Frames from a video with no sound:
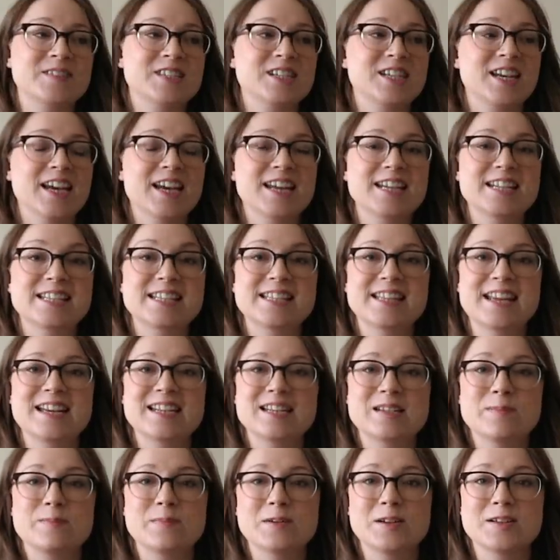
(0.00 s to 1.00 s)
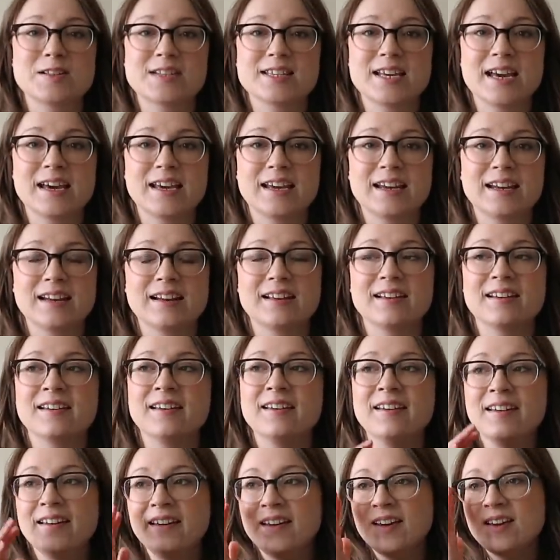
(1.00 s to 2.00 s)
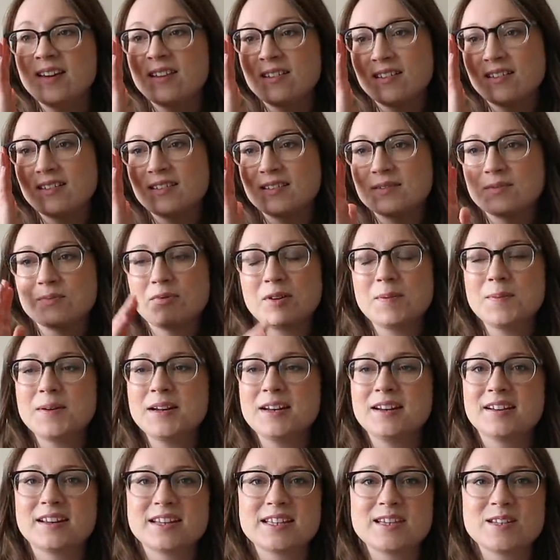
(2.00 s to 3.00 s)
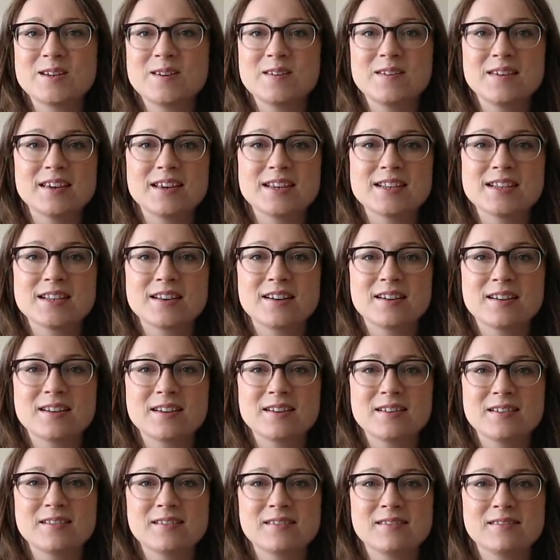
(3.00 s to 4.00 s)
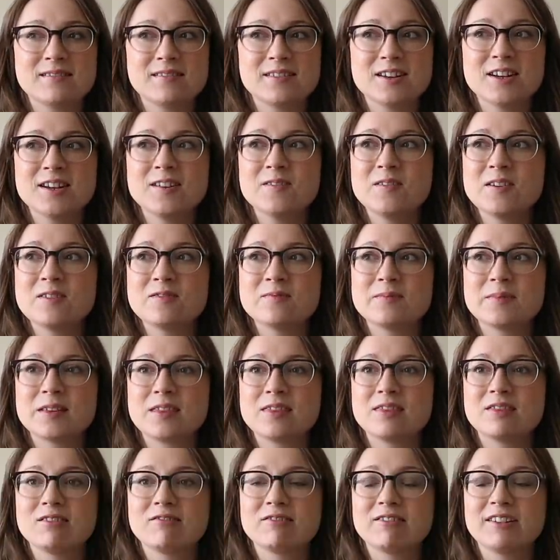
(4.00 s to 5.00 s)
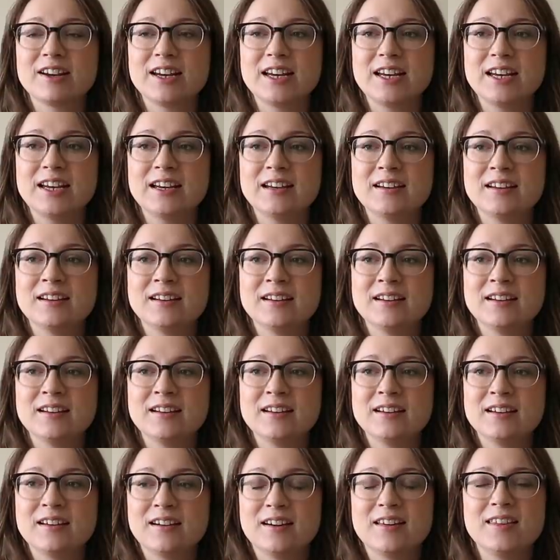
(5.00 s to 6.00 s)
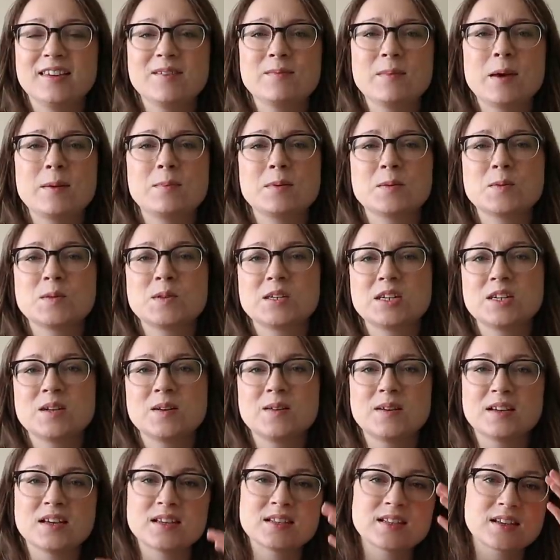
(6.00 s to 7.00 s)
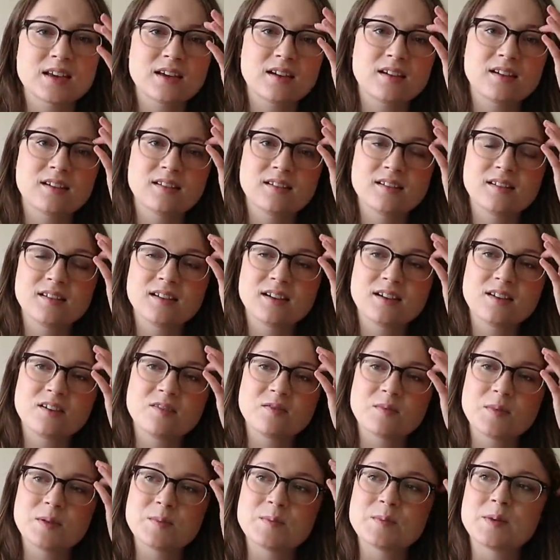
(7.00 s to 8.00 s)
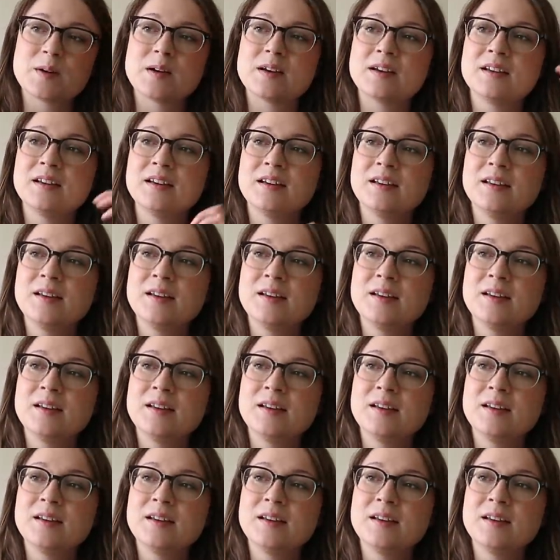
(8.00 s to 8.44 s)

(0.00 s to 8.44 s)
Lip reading: She had a stand-up blogtacular, it's probably like 2 years ago, could have even been three. I think maybe it was 2 years ago, I can't remember.